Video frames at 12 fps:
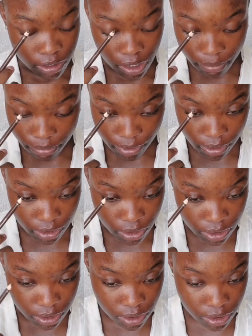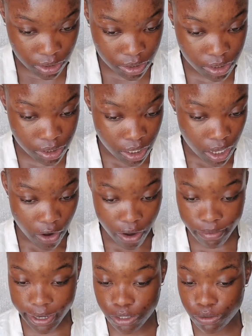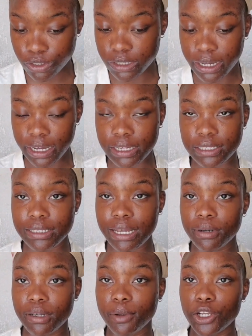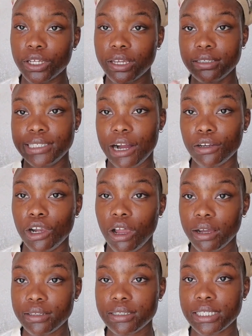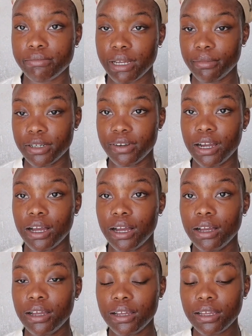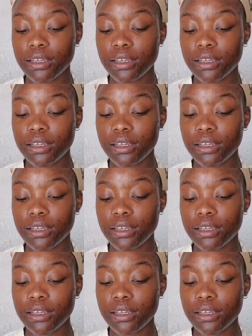So I'm gonna just, remember I told you guys I'm gonna be looking down a lot because my mirror